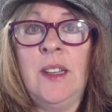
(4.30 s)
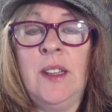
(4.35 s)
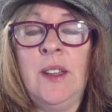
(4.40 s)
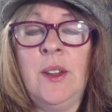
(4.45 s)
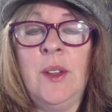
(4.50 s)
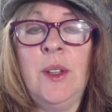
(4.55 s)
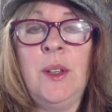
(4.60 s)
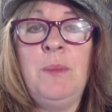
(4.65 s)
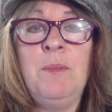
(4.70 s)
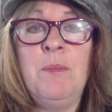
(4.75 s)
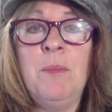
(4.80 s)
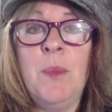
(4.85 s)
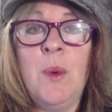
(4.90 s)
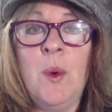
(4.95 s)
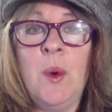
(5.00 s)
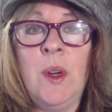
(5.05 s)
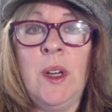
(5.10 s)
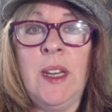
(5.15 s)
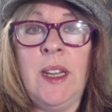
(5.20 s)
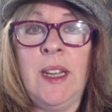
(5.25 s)
Good
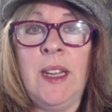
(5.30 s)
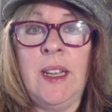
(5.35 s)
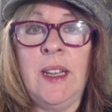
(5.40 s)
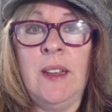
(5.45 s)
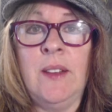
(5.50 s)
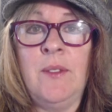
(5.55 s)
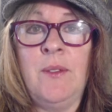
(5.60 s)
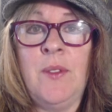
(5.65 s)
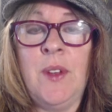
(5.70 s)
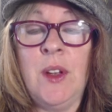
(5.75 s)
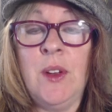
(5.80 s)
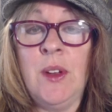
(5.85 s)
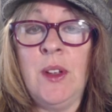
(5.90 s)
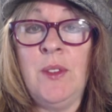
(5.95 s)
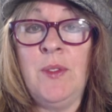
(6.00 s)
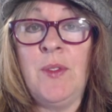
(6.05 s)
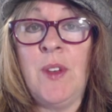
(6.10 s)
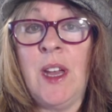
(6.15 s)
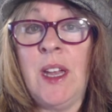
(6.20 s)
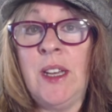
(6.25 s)
morning,
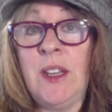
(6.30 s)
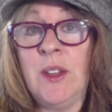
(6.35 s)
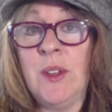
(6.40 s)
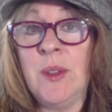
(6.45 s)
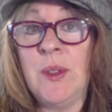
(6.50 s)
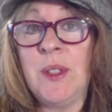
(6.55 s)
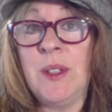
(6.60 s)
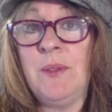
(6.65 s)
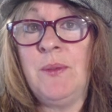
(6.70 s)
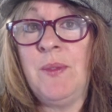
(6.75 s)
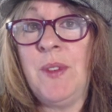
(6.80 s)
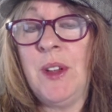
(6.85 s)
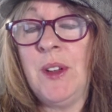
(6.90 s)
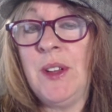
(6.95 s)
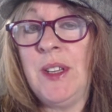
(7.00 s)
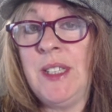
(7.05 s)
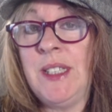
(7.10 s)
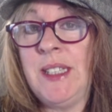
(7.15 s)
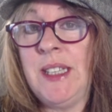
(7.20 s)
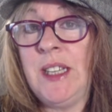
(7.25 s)
fairy finders and
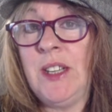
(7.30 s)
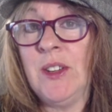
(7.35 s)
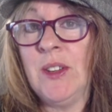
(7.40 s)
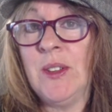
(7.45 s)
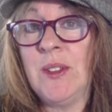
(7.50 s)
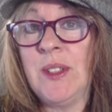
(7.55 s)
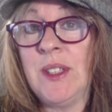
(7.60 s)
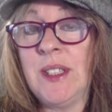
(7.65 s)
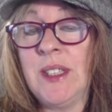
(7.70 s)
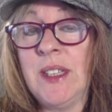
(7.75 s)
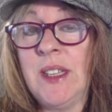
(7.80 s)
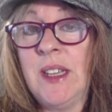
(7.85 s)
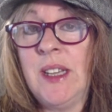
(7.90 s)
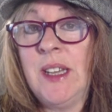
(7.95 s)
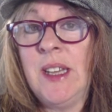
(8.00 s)
fairy seekers.